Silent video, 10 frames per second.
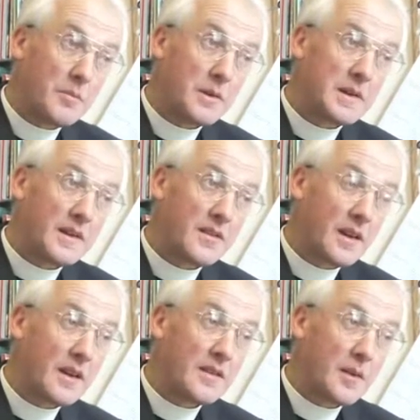But it's
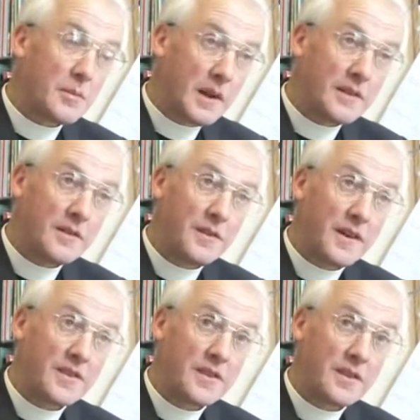a
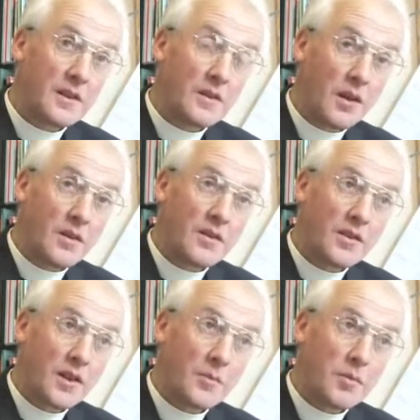multifaceted and
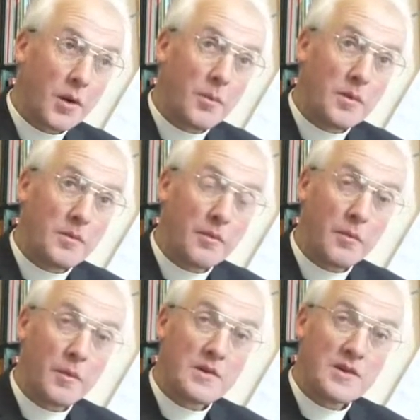long-term problem
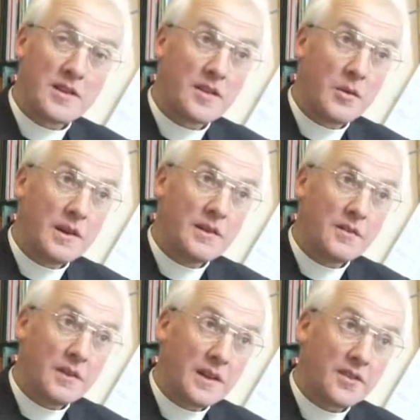for which there's no easy
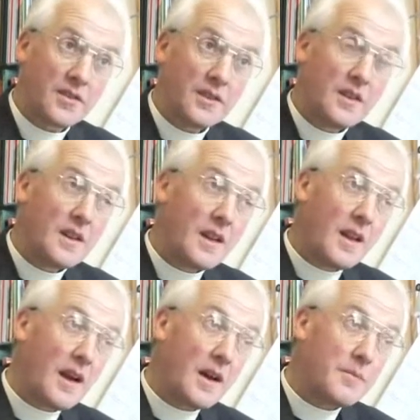fix.
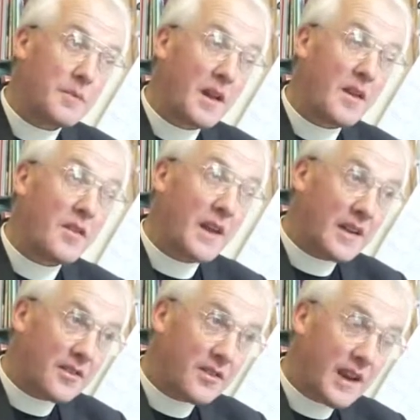
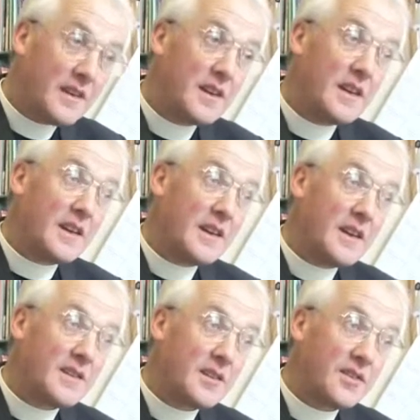That said,
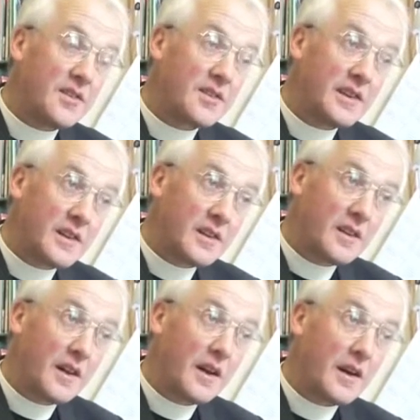it is
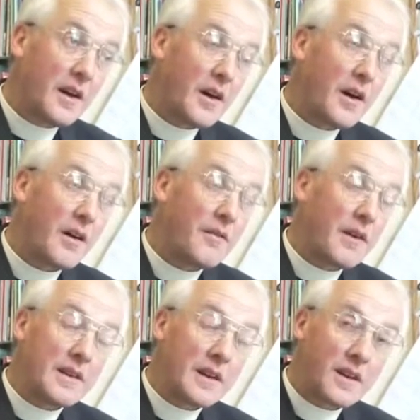still a
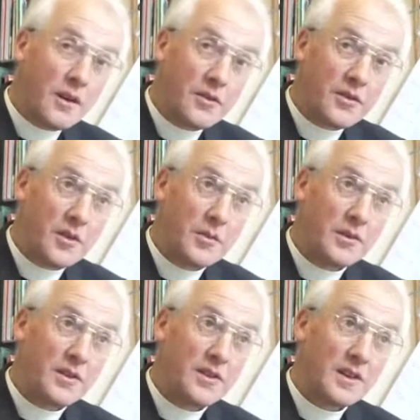very close
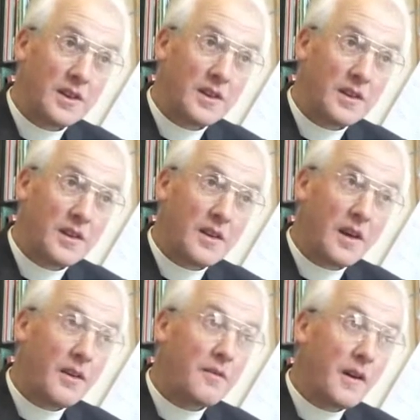community,
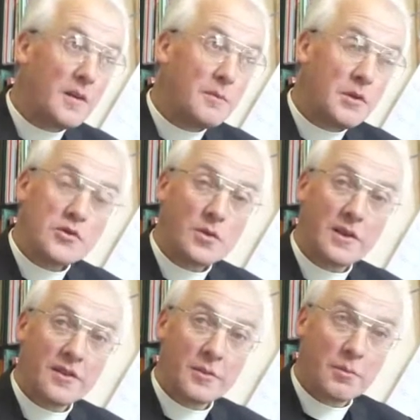a very
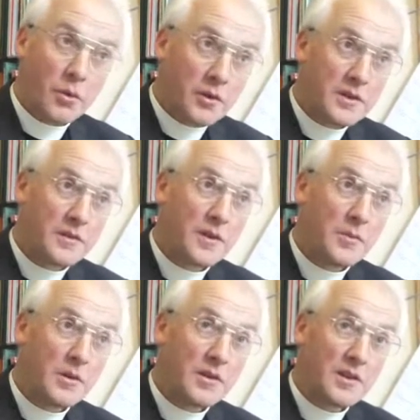mutually supportive
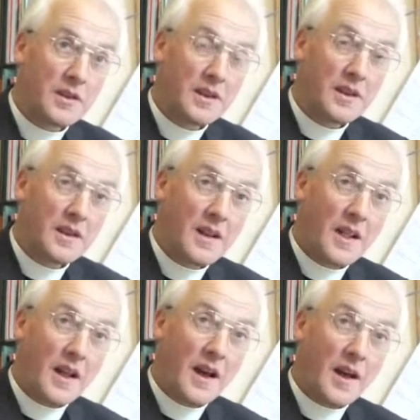community,
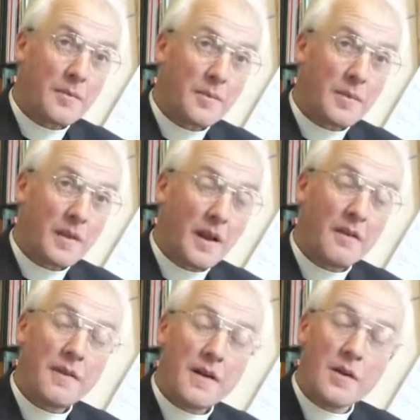
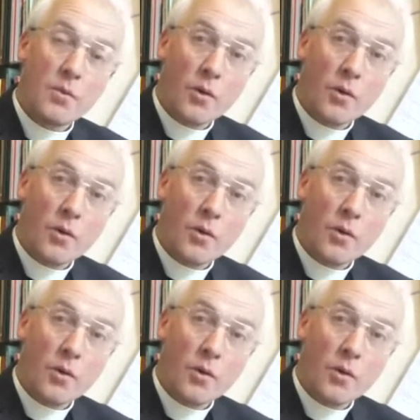a very